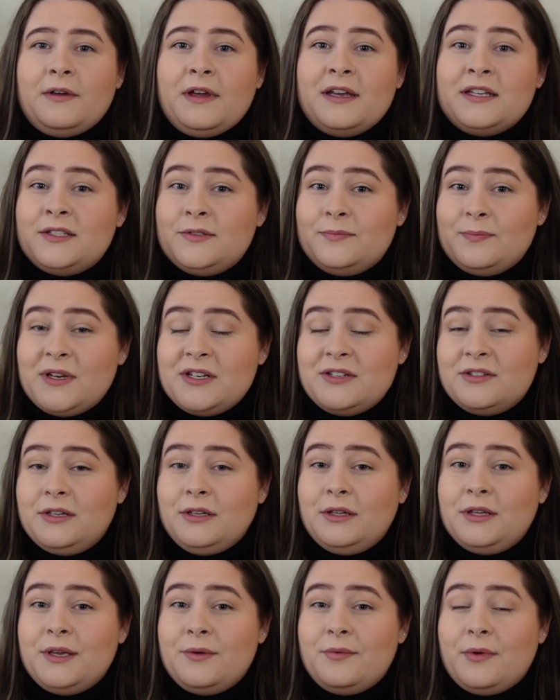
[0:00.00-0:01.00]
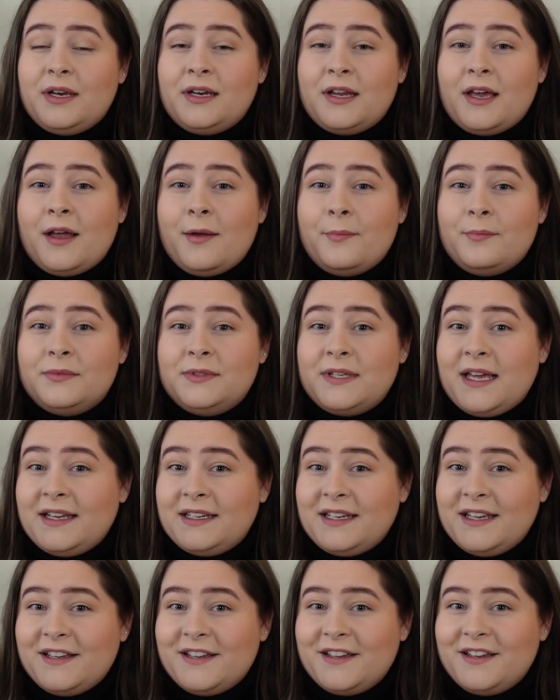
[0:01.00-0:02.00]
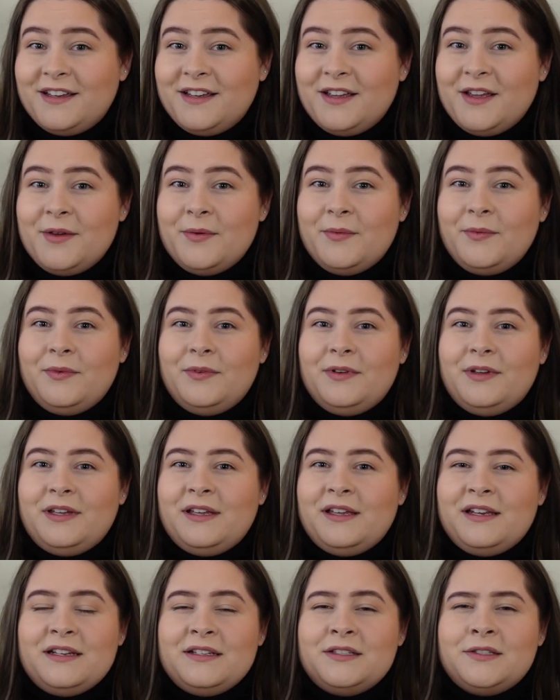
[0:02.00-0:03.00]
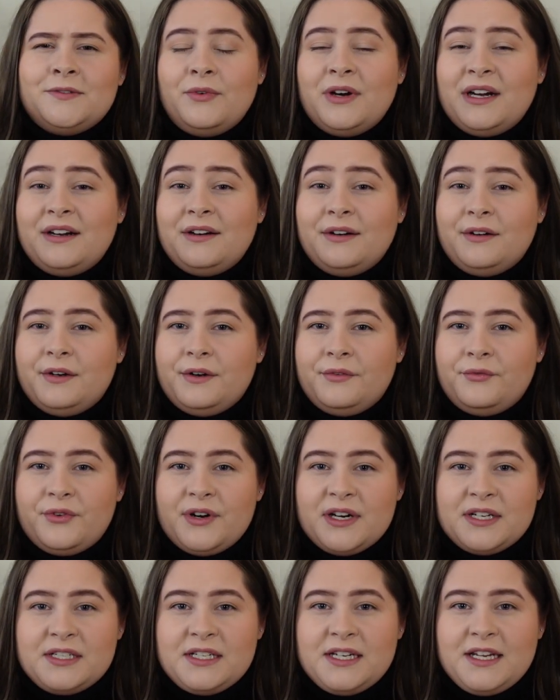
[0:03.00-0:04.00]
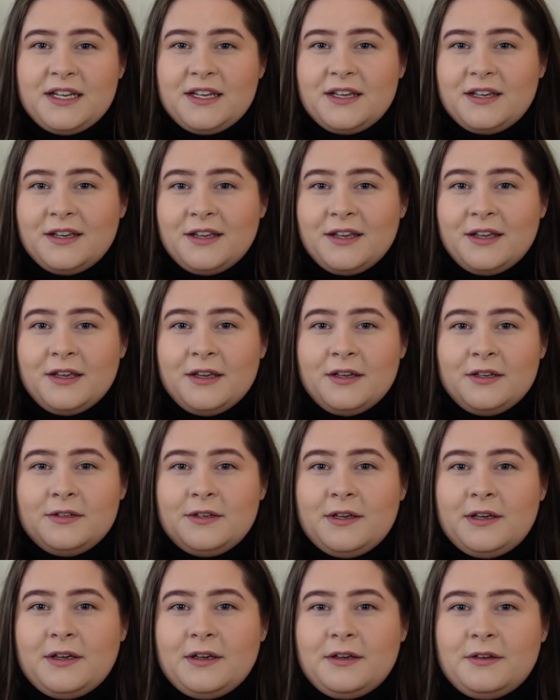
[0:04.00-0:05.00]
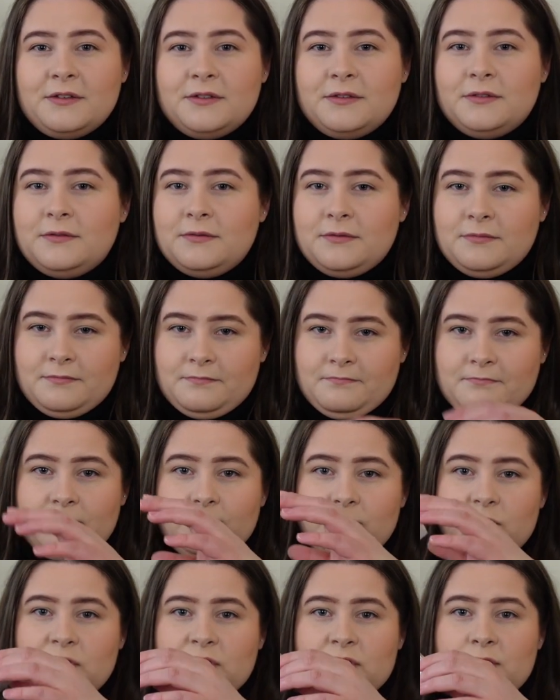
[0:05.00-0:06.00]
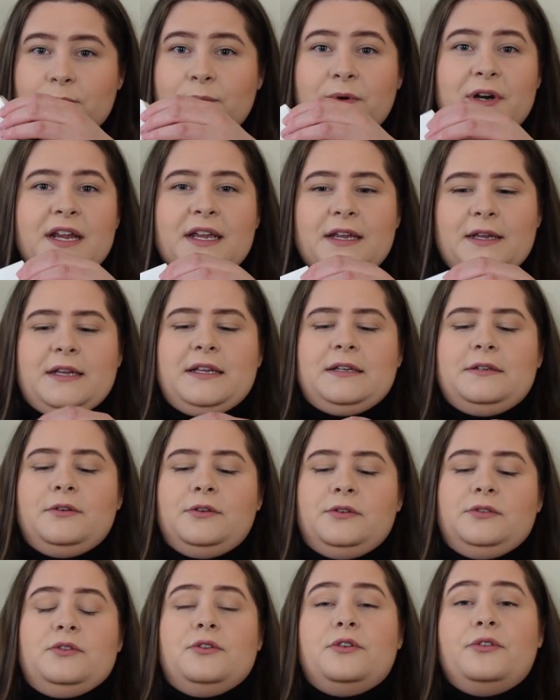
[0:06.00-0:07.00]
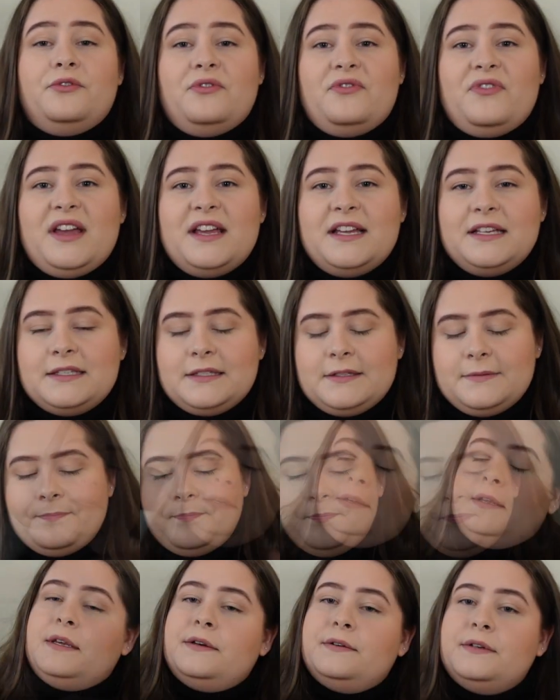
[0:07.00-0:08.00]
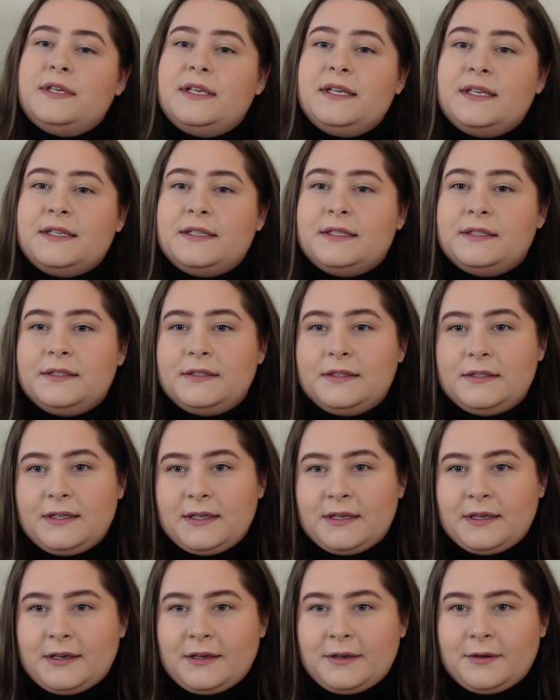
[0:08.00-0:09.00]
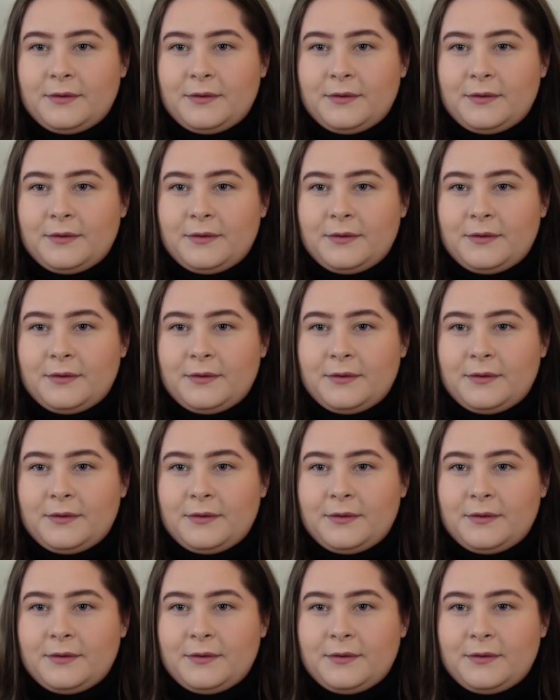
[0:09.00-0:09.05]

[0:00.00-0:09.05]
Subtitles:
especially when I'm tanning. It is very refreshing and just spraying it on your face. And here is the